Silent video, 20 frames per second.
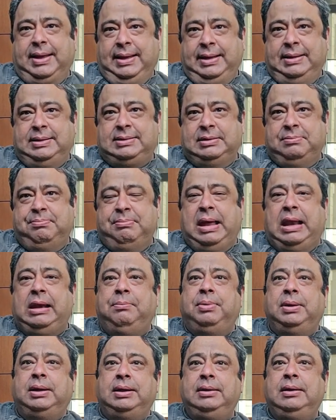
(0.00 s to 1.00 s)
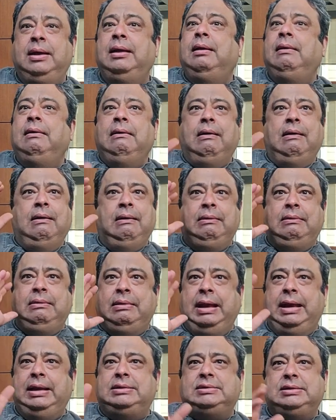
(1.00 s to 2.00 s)
into Melbourne, a
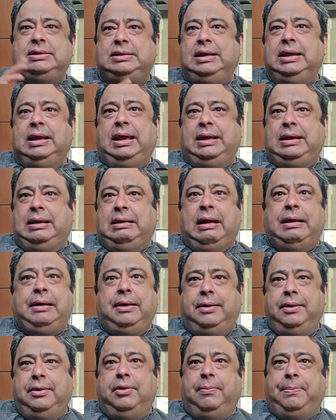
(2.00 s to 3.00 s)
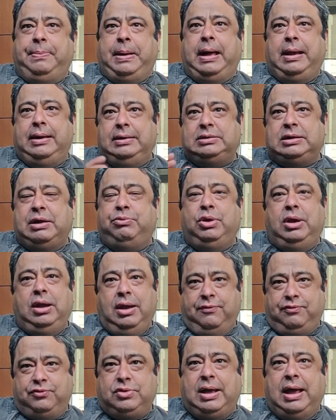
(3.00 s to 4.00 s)
great city like London or Paris, I would
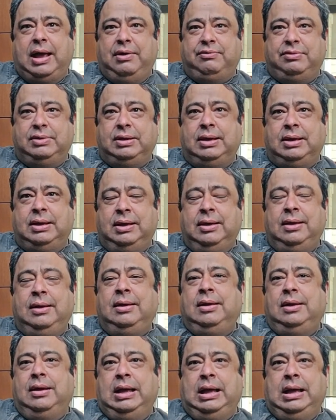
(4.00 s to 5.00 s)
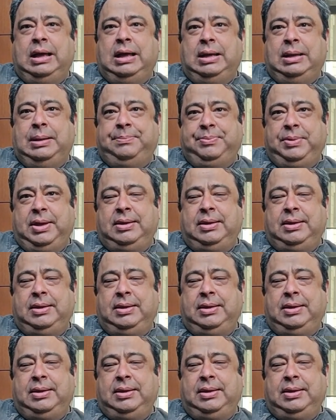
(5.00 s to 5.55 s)
love to have an